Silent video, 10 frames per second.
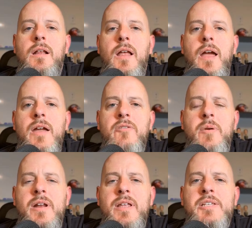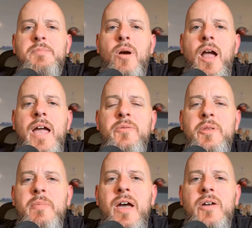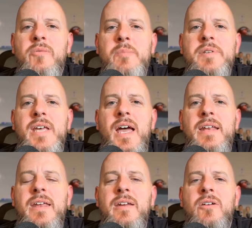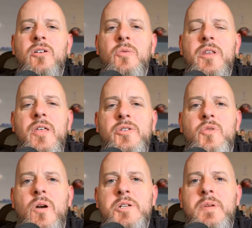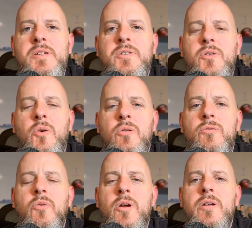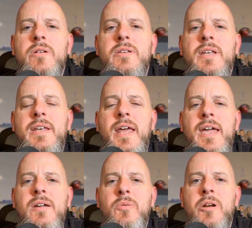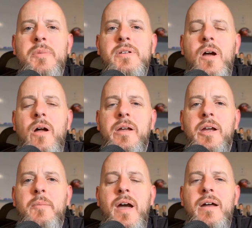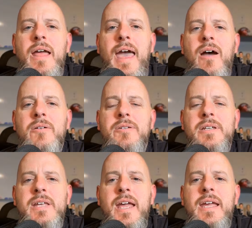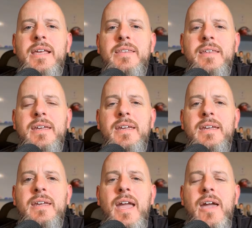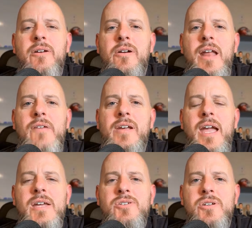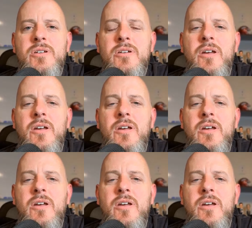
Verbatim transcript: Hey everybody, it's Brian with Abound Web Design here with another Squarespace tutorial for you. Today we're going to be talking about how to take the header navigation